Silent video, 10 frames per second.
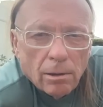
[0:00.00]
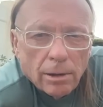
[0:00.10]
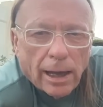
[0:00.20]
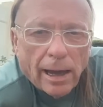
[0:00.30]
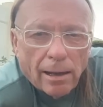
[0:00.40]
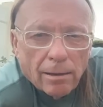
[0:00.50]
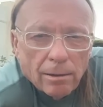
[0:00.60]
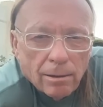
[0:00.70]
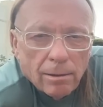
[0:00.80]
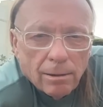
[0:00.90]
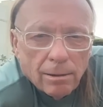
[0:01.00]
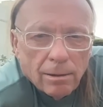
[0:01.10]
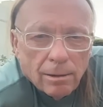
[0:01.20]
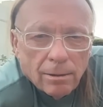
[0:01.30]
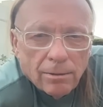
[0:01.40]
Yeah,
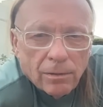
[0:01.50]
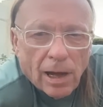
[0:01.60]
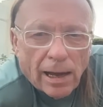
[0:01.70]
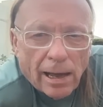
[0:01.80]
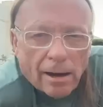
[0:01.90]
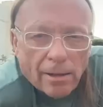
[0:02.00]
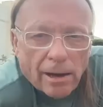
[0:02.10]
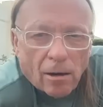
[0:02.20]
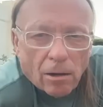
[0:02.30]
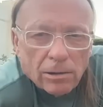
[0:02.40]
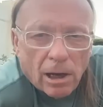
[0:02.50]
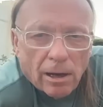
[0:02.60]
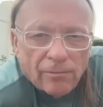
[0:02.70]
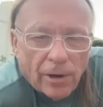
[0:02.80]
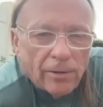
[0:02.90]
flying out of there all the
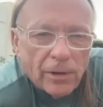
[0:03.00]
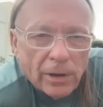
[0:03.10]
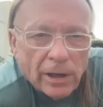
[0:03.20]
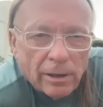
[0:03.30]
time, Fairview Inn.